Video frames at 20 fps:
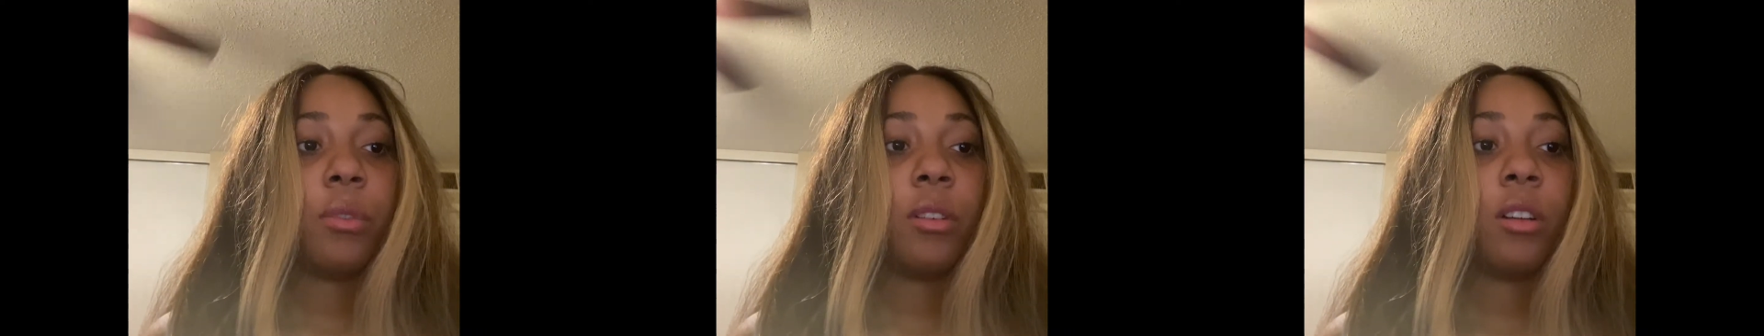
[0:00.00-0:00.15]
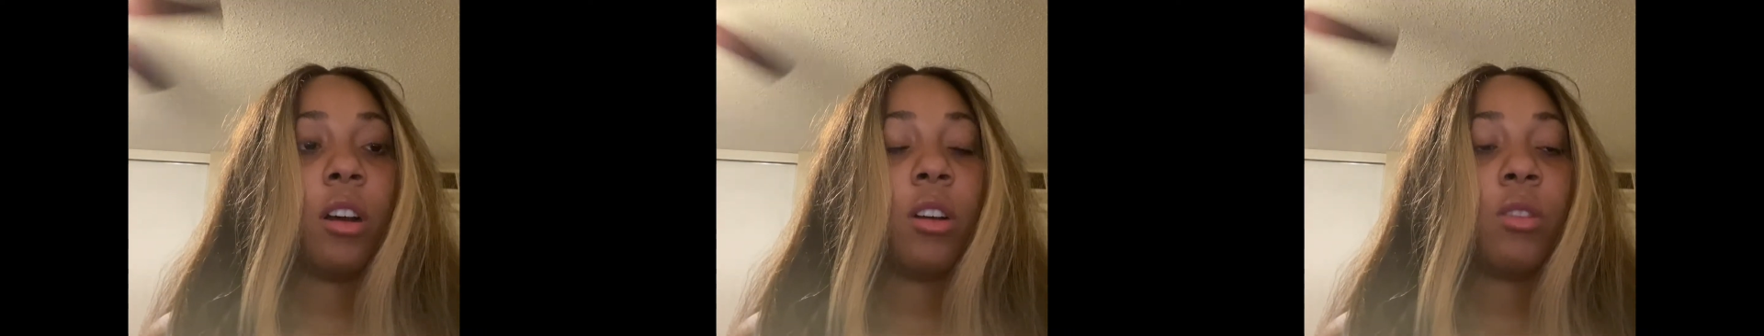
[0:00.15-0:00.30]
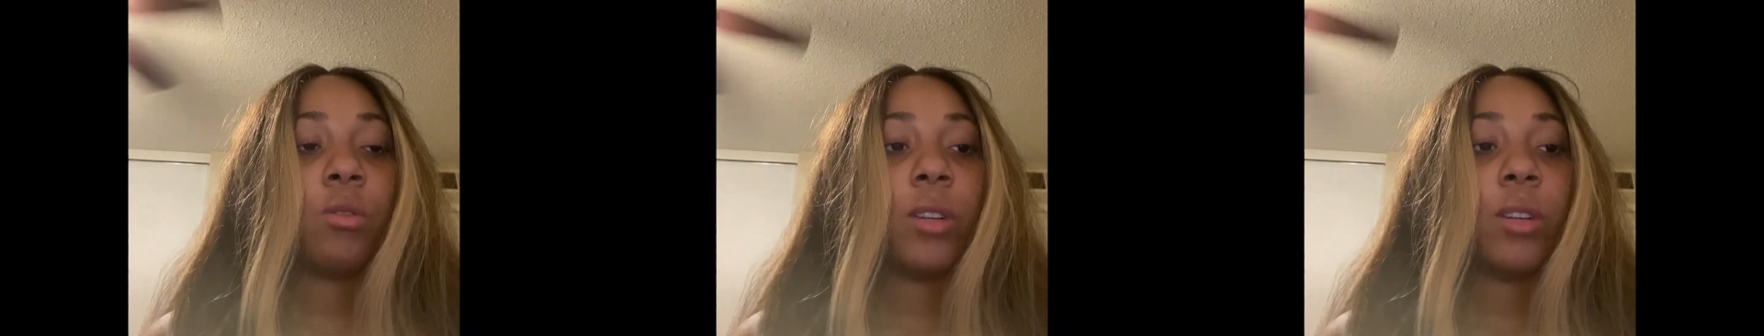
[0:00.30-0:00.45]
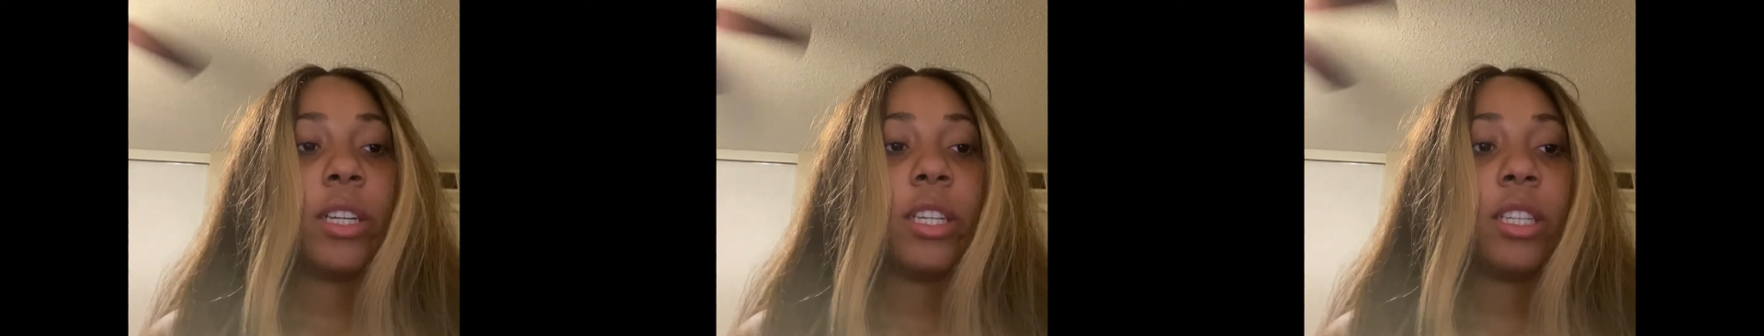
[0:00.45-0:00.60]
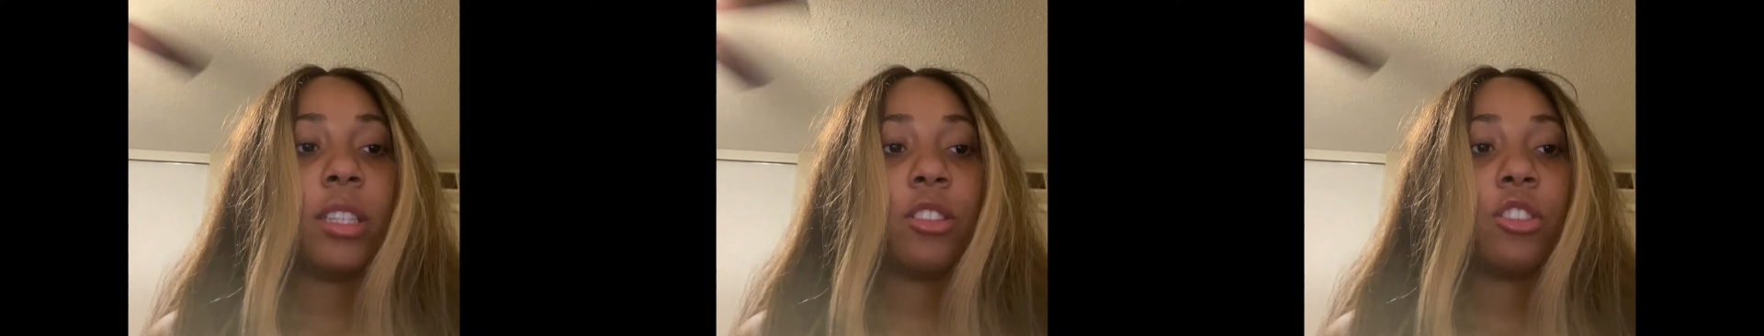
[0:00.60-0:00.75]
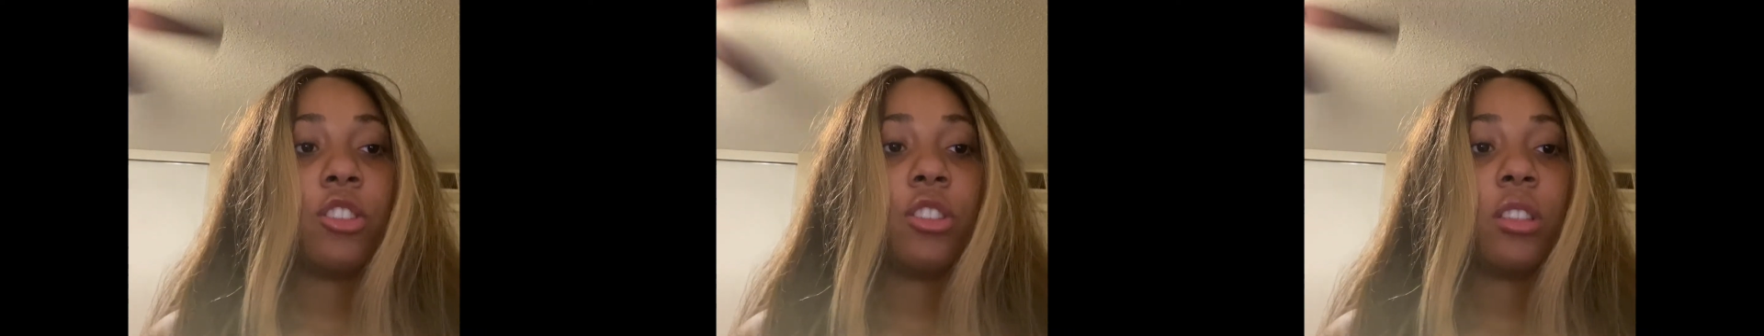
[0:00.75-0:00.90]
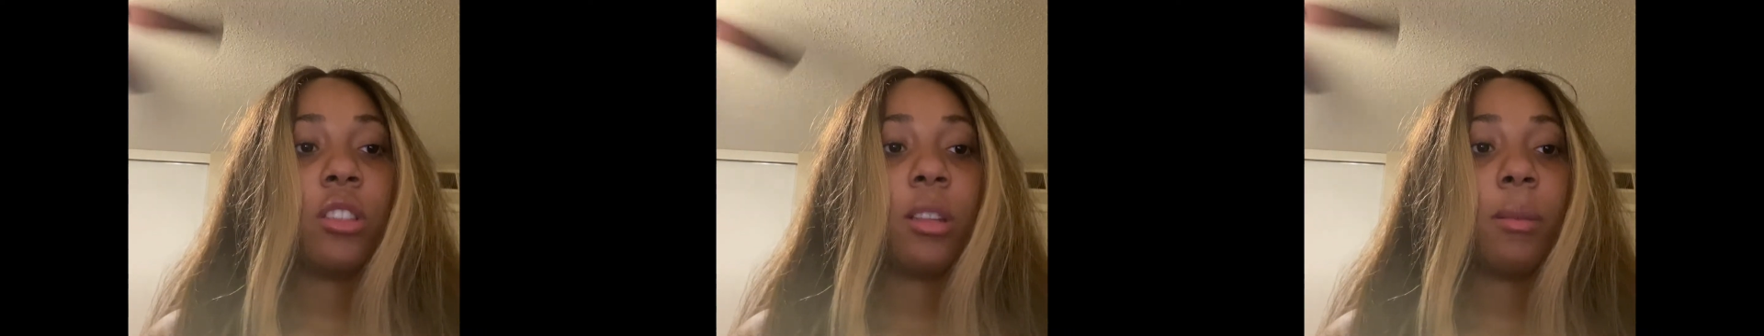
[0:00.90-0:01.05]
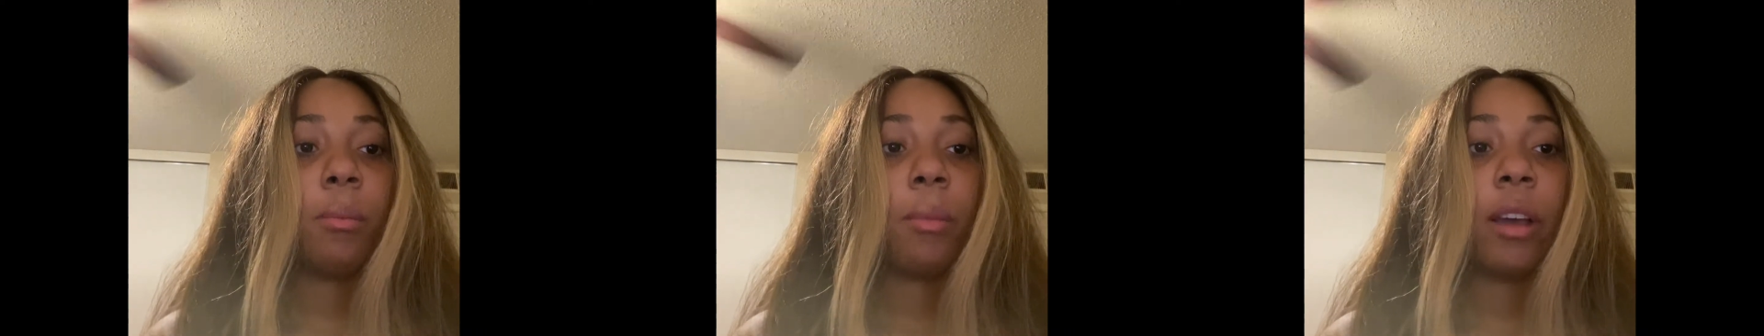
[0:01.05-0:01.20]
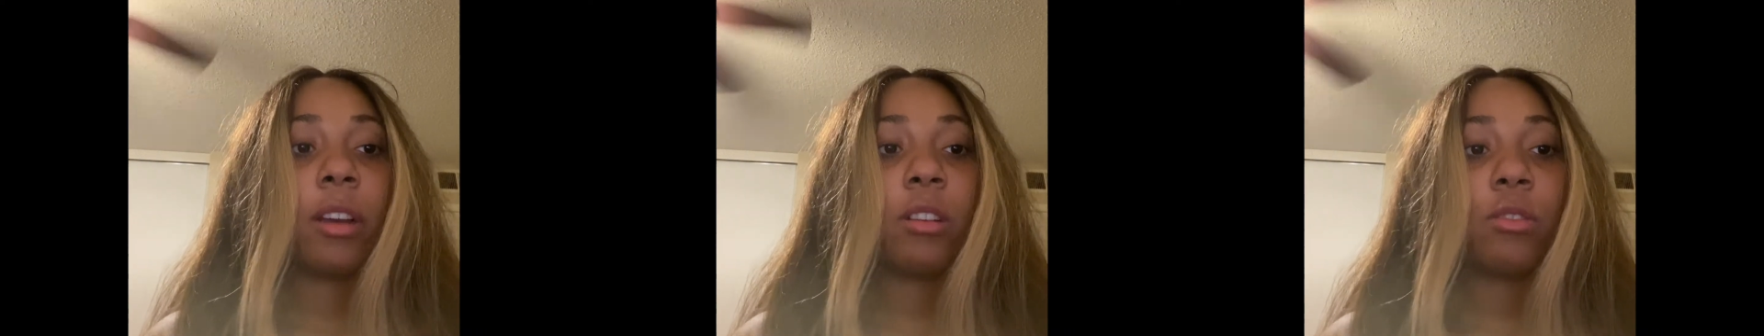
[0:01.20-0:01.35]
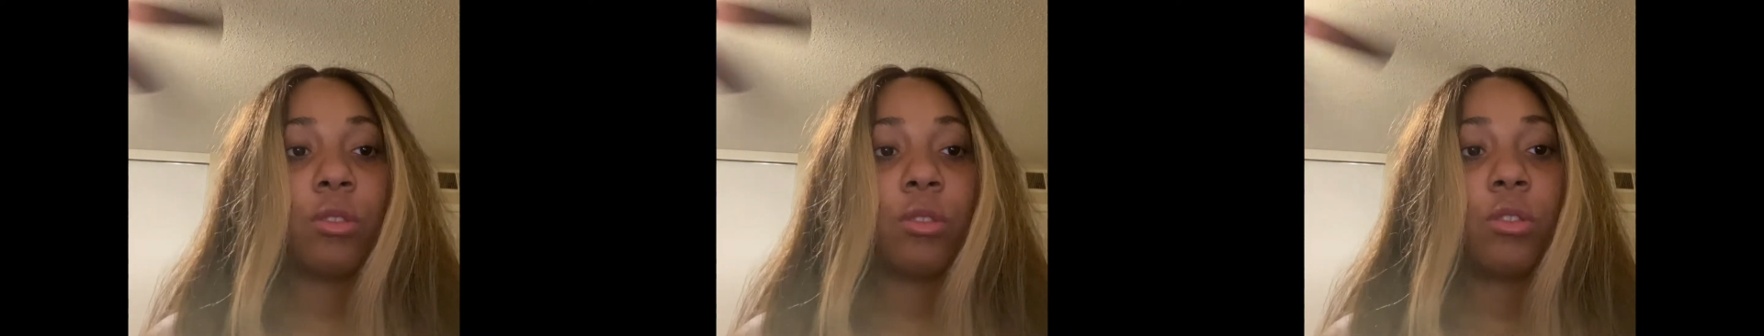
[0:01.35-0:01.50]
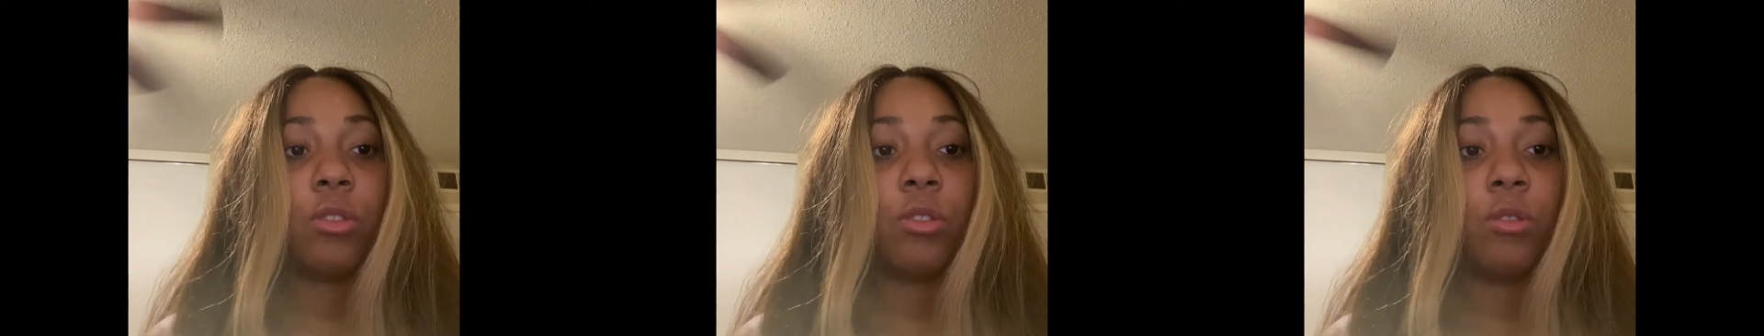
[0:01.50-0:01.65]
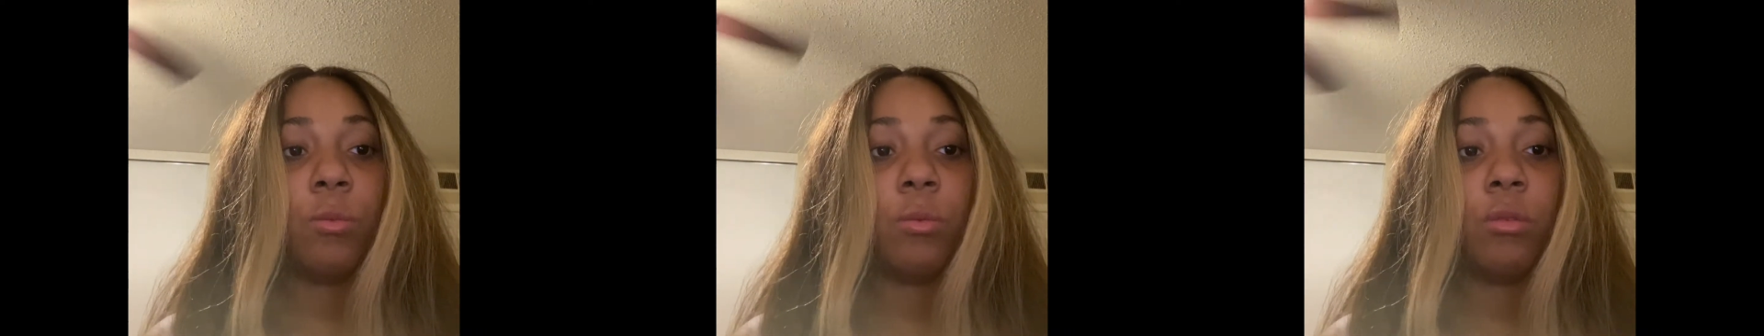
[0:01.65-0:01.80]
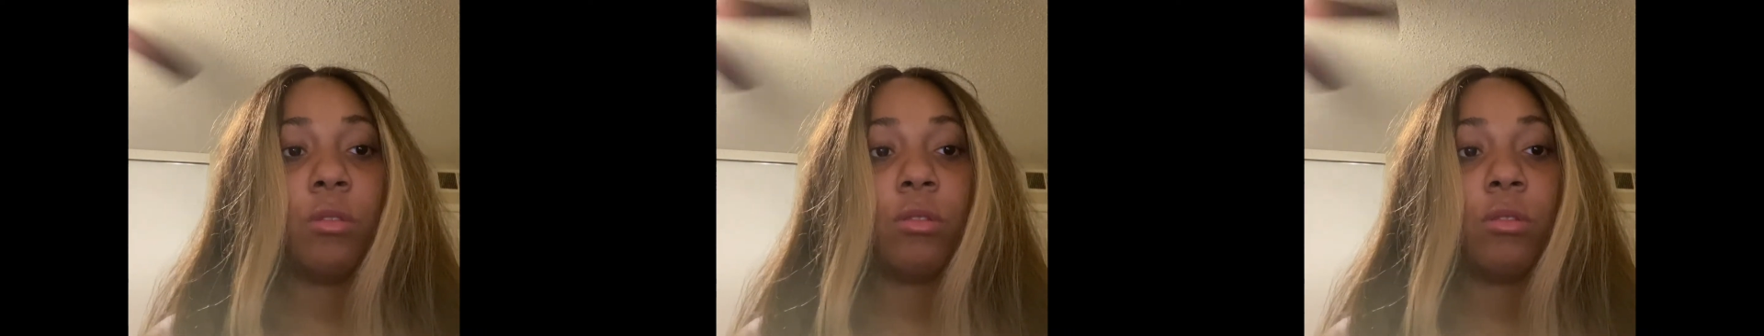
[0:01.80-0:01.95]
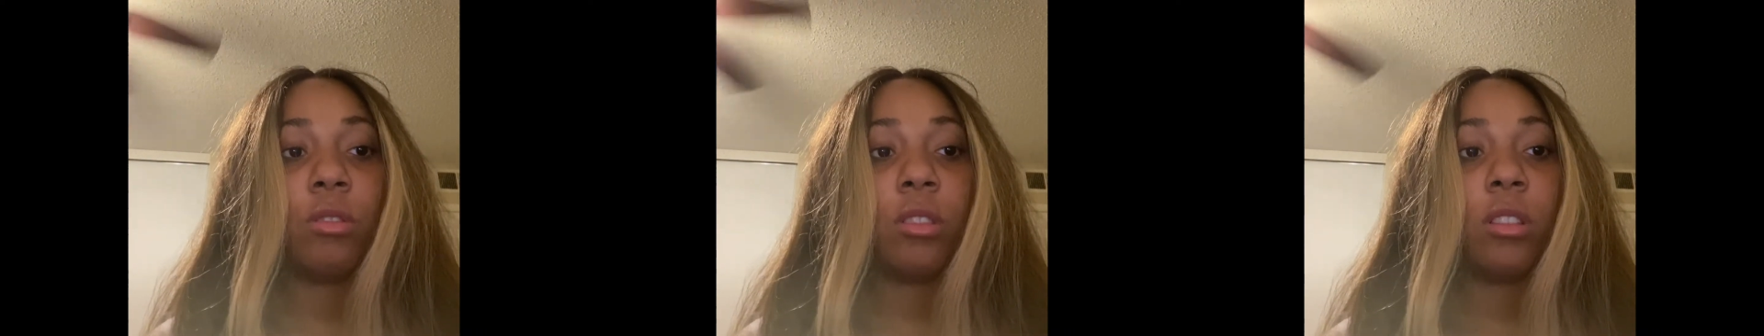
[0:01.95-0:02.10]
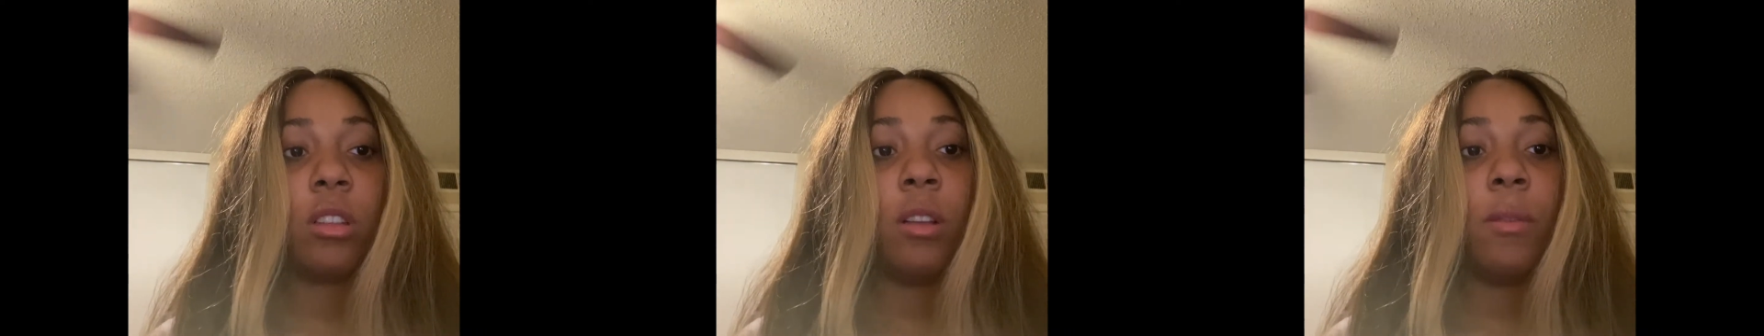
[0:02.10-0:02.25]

arrange the microtubules